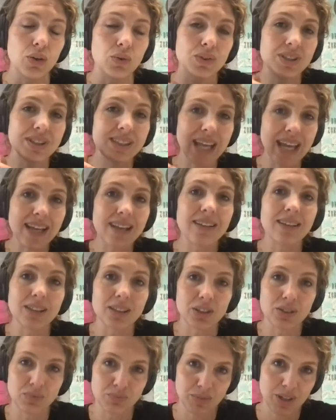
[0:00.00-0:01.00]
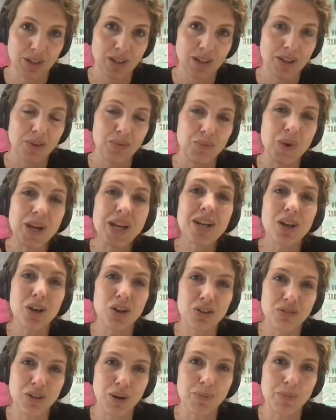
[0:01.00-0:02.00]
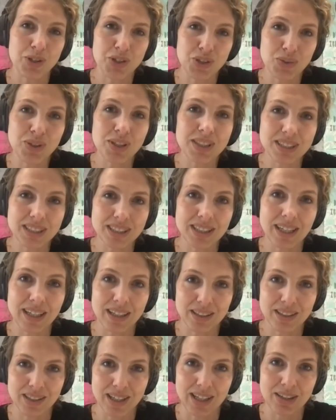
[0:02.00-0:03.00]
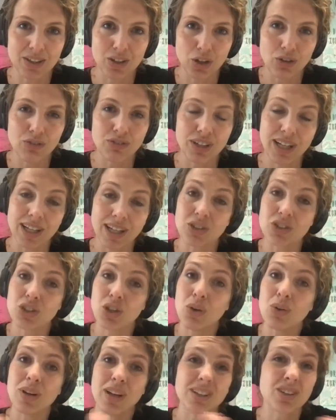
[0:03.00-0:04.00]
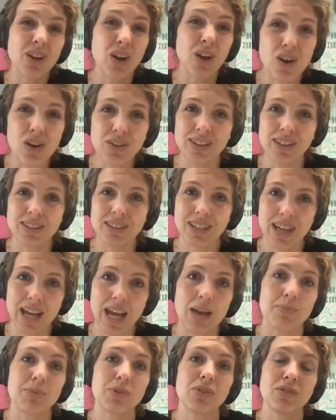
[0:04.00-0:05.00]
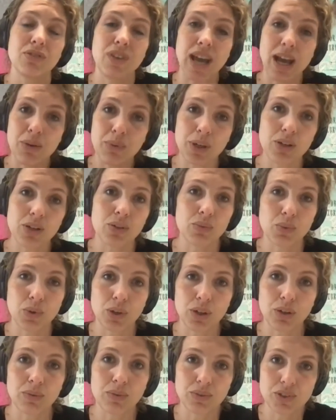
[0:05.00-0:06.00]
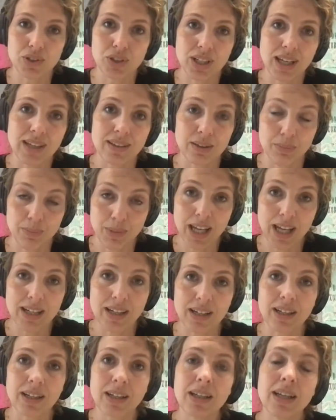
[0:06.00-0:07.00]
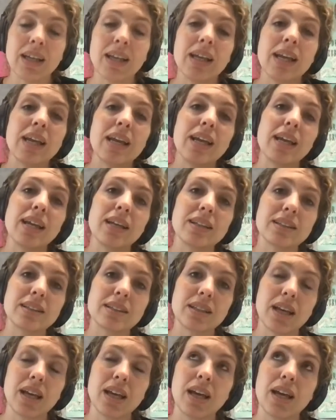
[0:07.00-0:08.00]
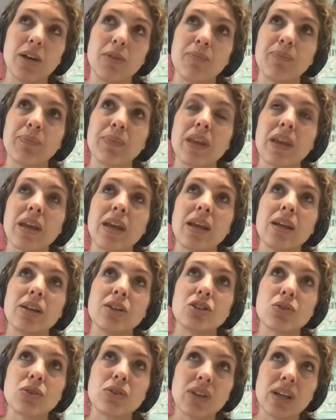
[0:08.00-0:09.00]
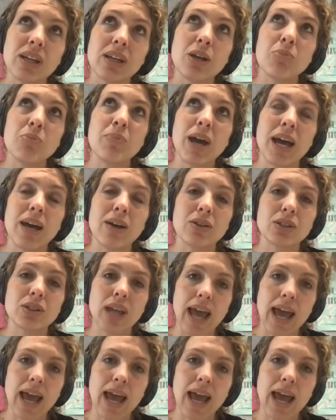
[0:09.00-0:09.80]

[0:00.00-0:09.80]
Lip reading: take this window of opportunity that COVID has shown us, all these gaps of how we could work together better, is to think about